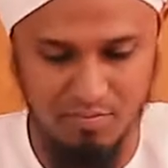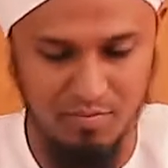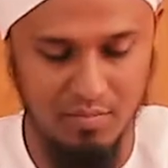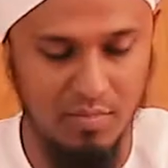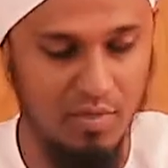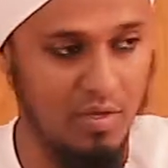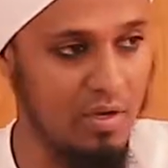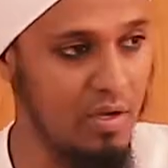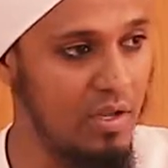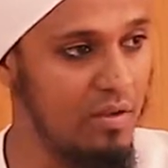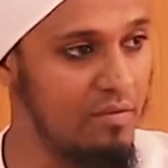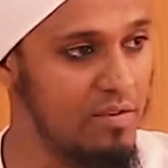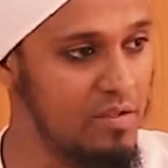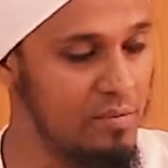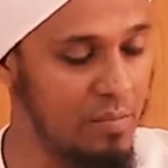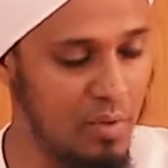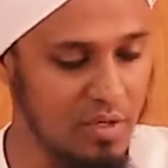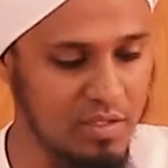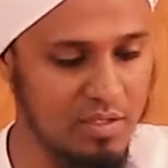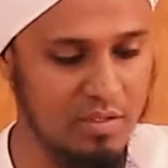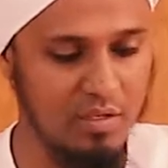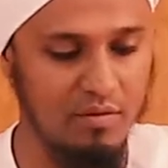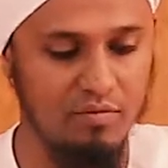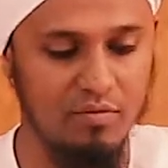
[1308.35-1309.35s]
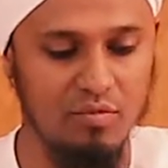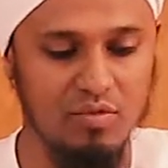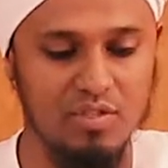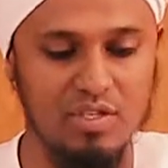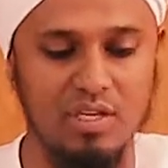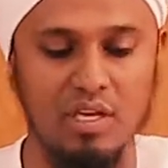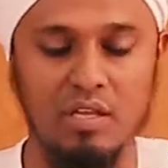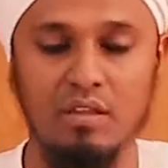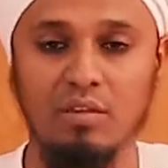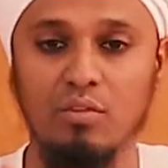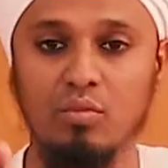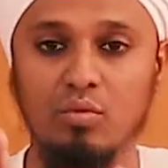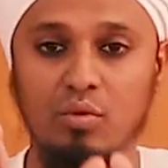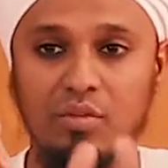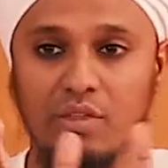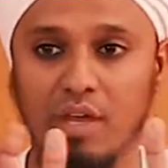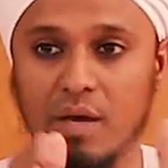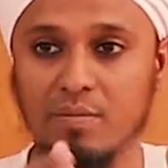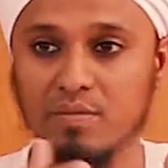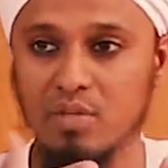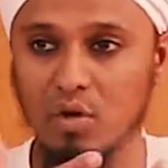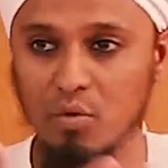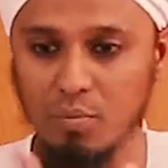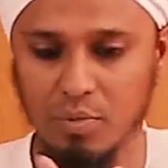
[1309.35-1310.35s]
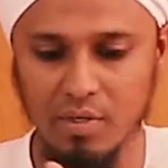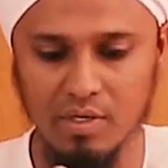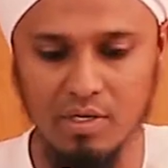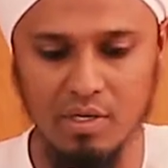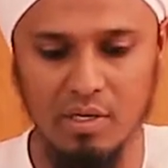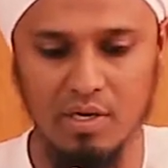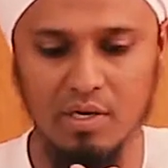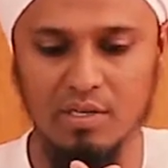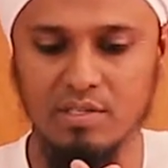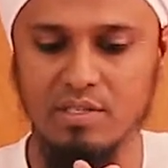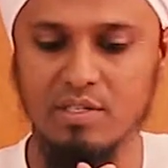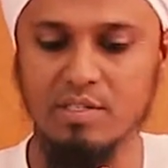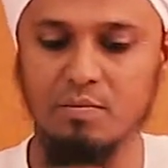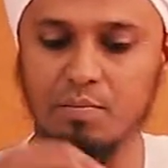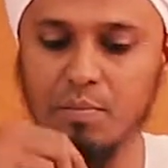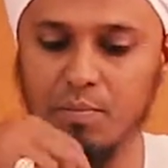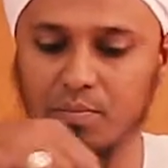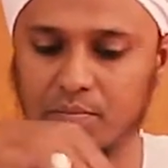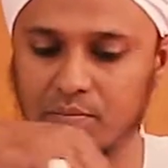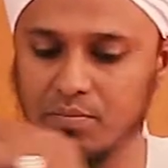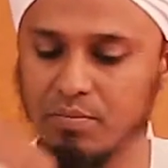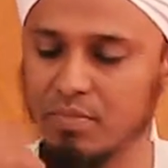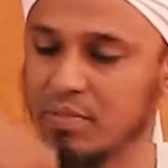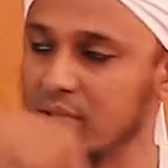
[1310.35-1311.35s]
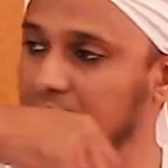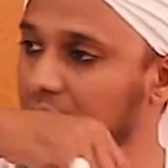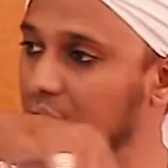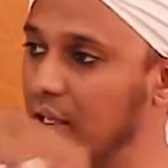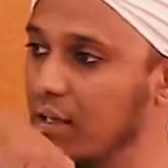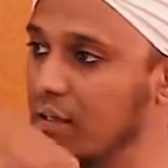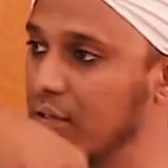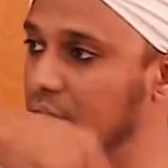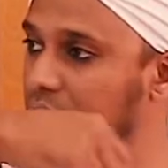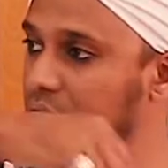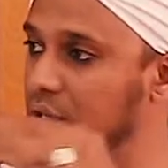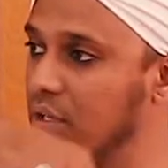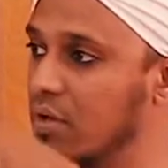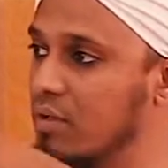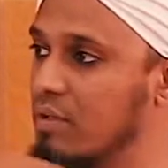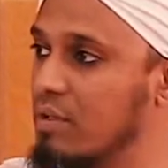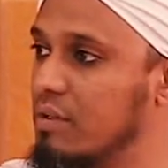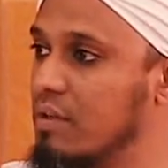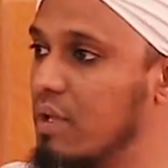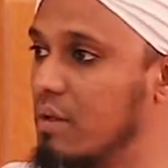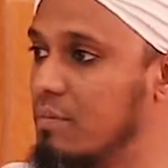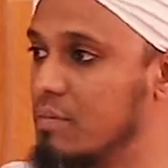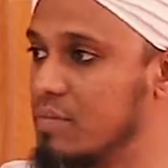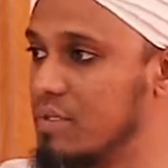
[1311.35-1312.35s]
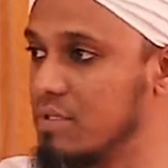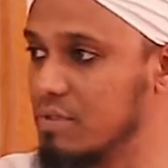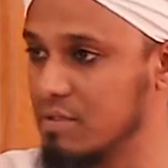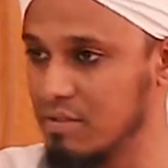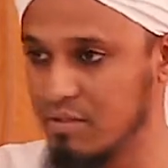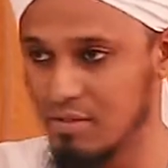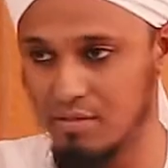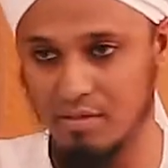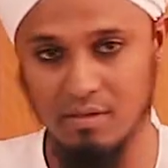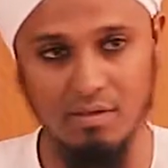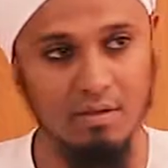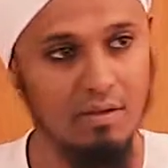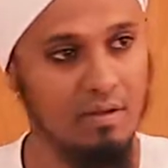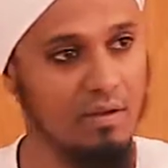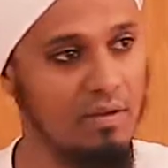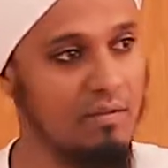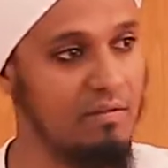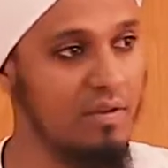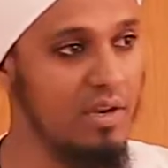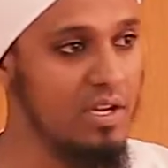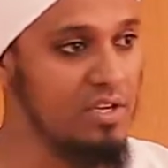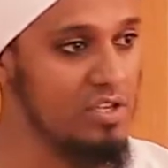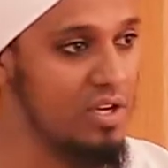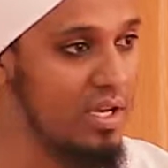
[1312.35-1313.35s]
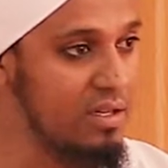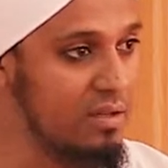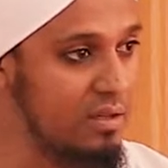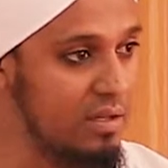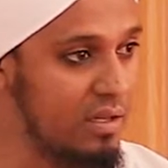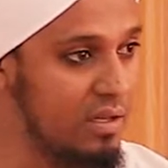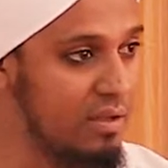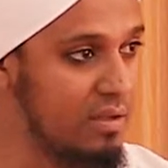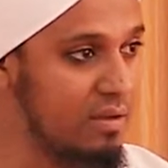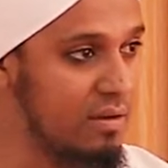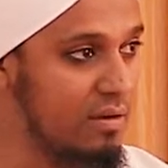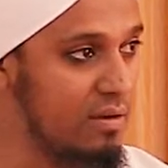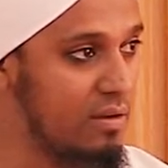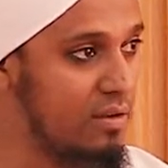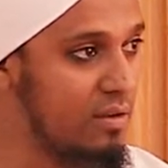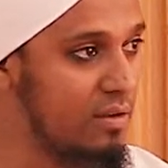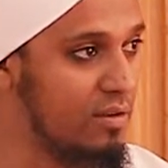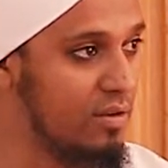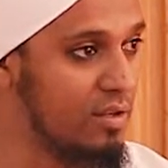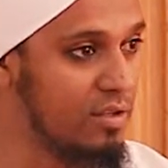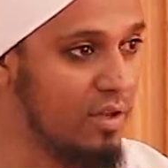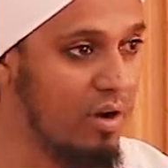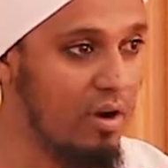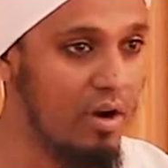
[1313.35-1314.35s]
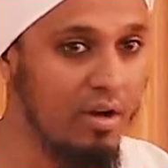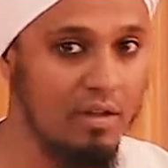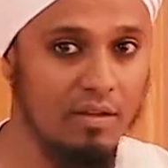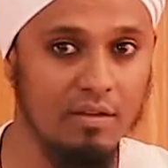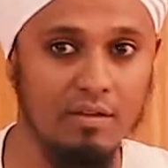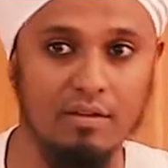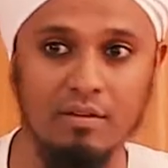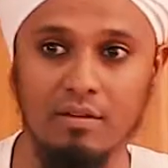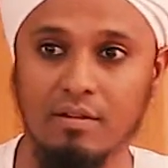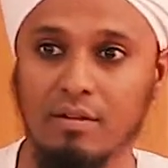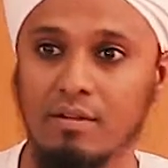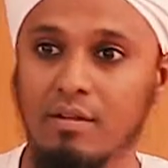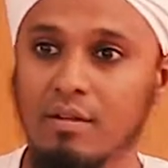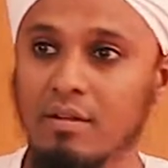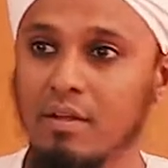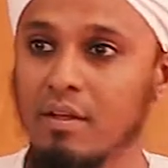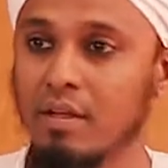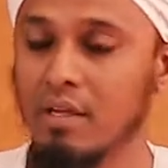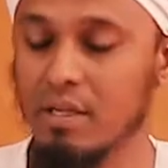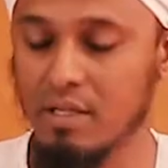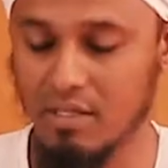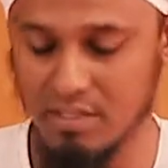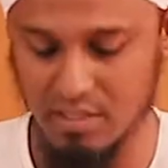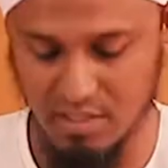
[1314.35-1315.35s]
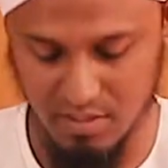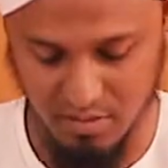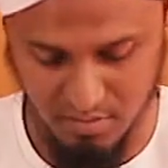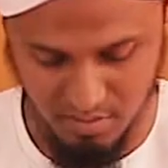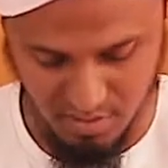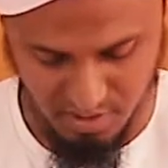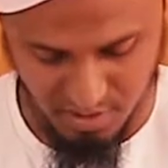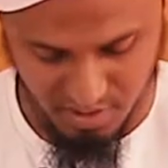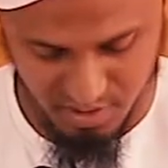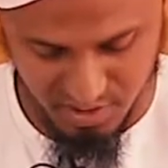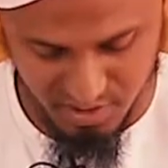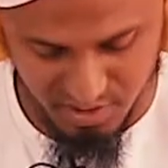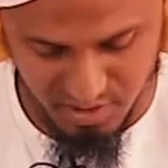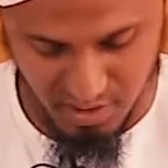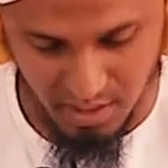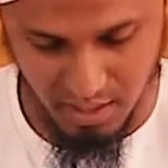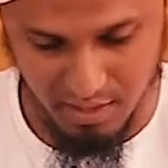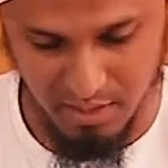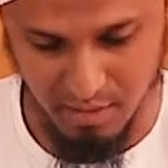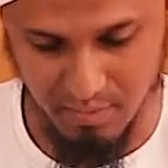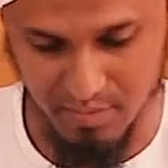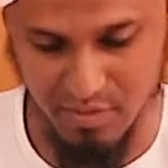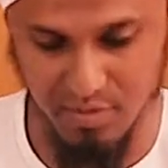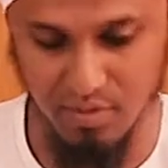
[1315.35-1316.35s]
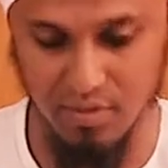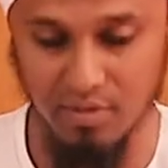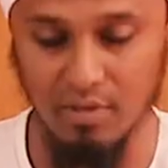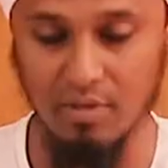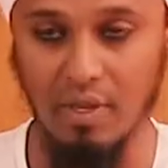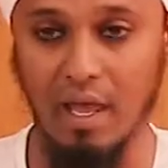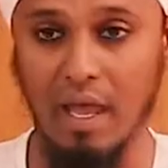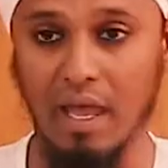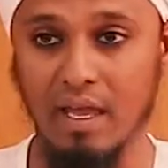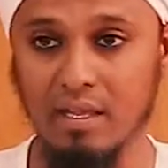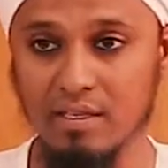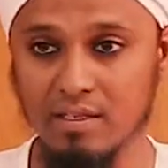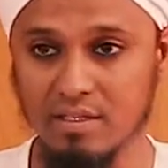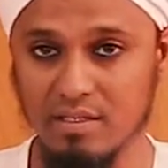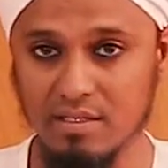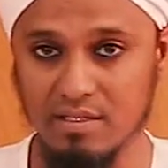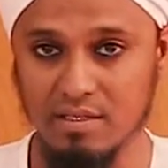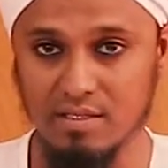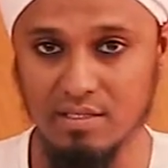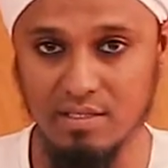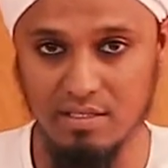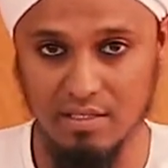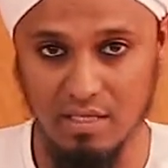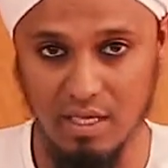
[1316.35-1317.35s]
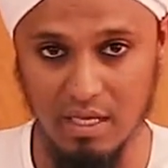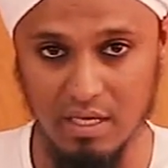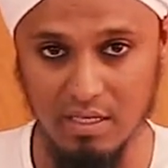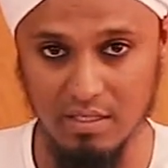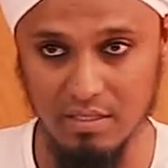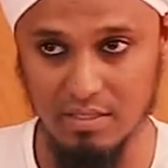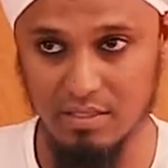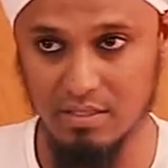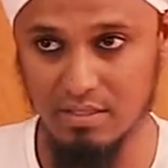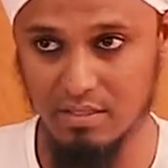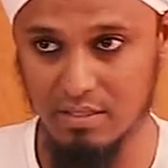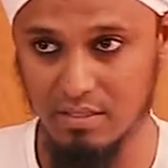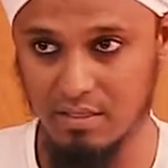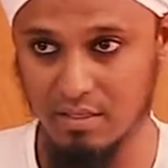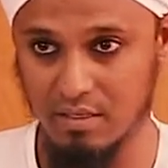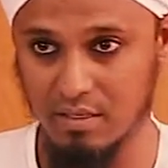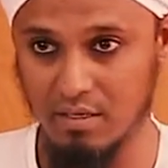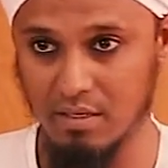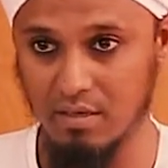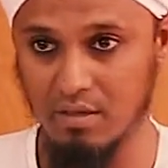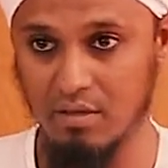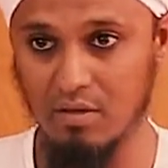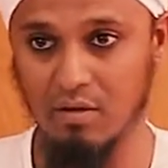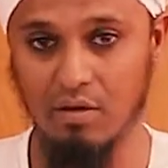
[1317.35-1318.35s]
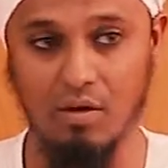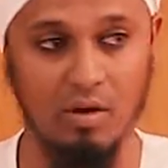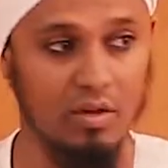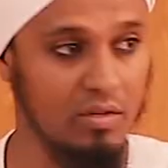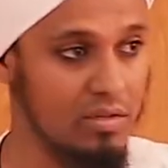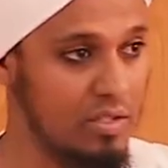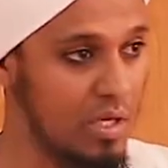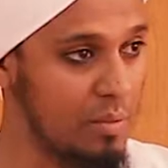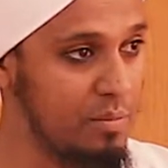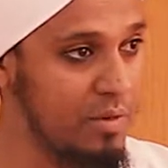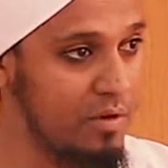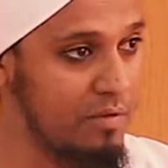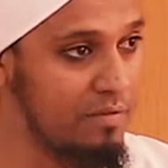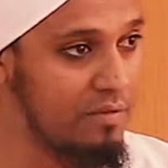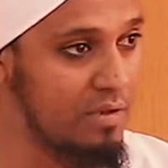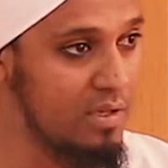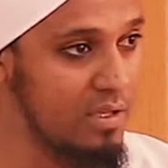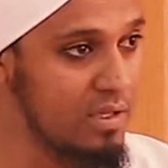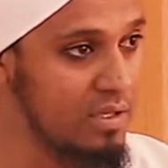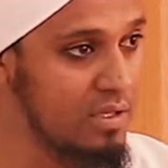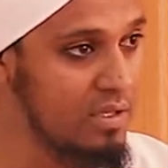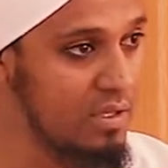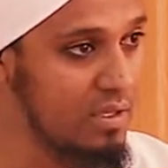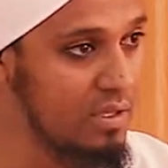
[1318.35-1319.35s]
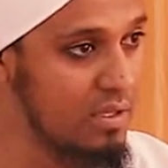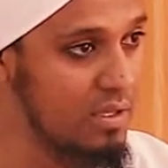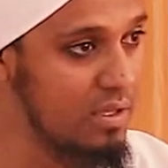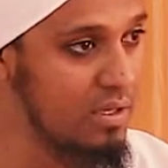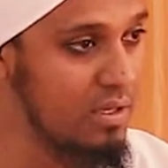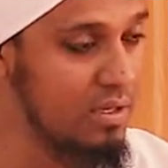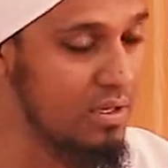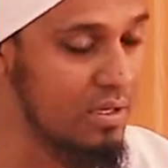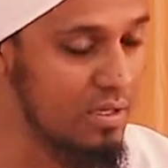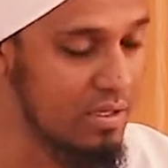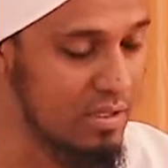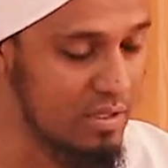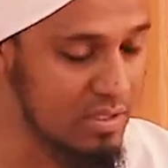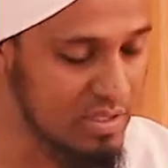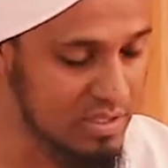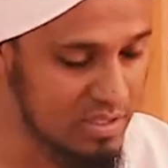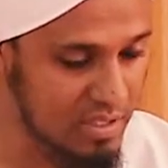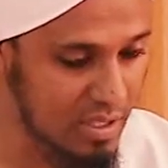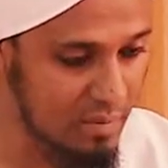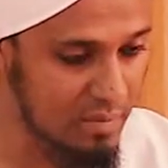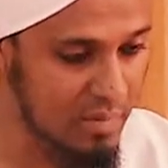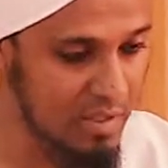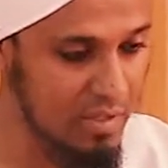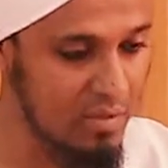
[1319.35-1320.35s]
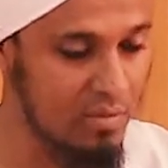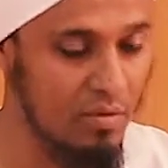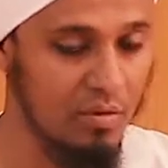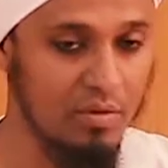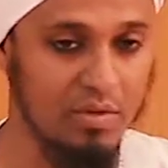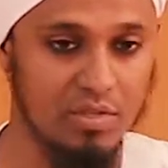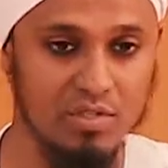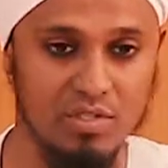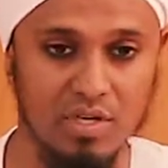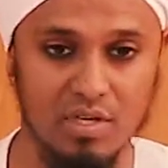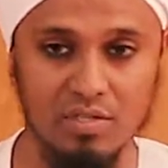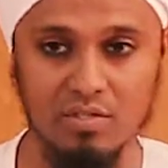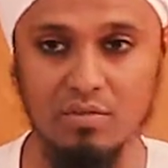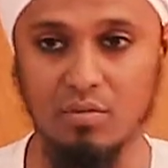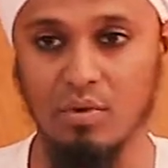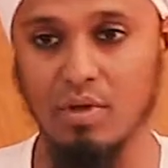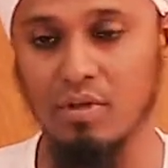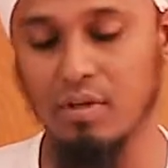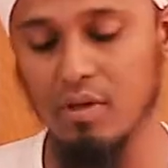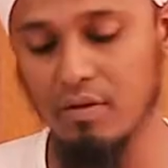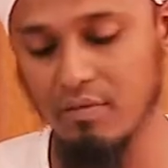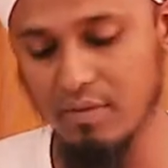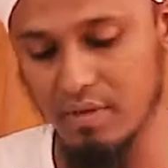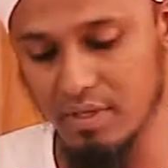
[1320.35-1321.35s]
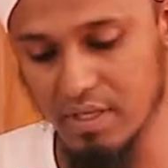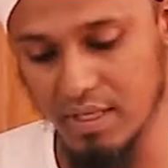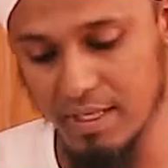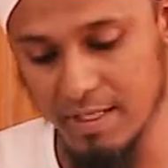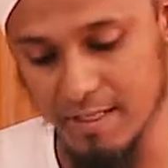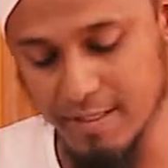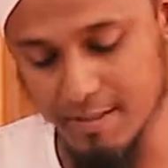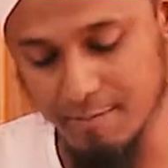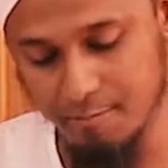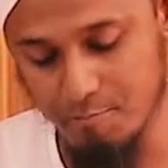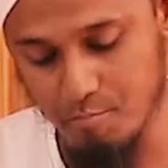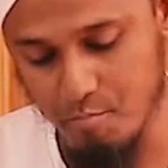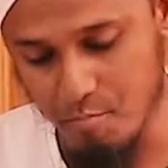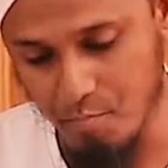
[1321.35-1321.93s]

If it's possible, if you see the two thumbs open, just tie a little thing on the thumbs. Very gently, not hard. And just tie it up so the hands stays on top of the stomach or the chest, wherever it is.